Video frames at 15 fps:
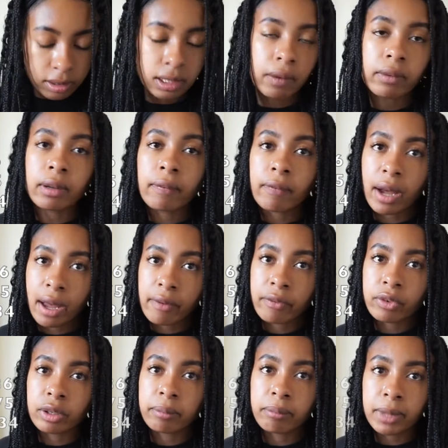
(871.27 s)
75
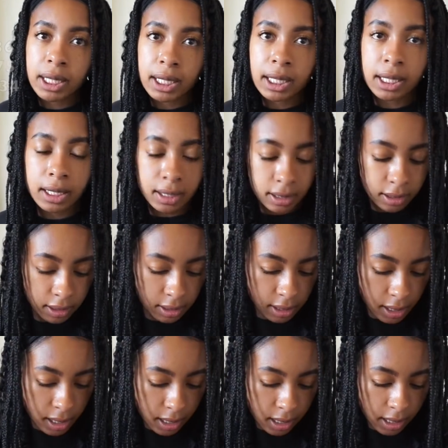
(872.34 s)
for a median,
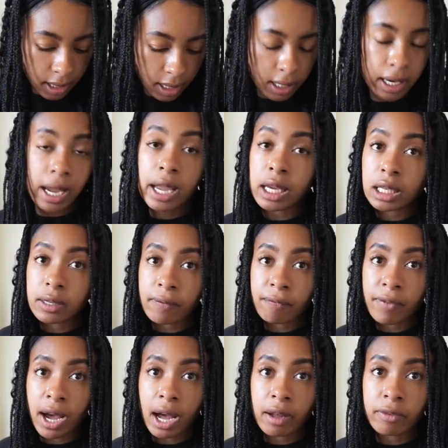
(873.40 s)
and
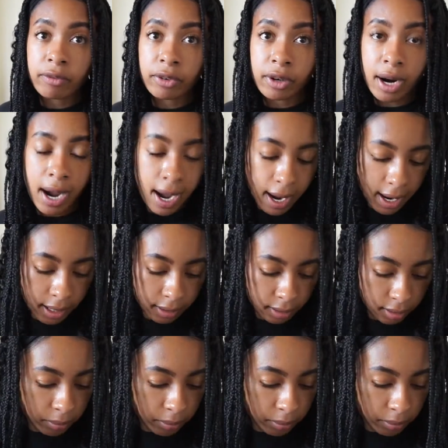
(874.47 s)
85 for a high.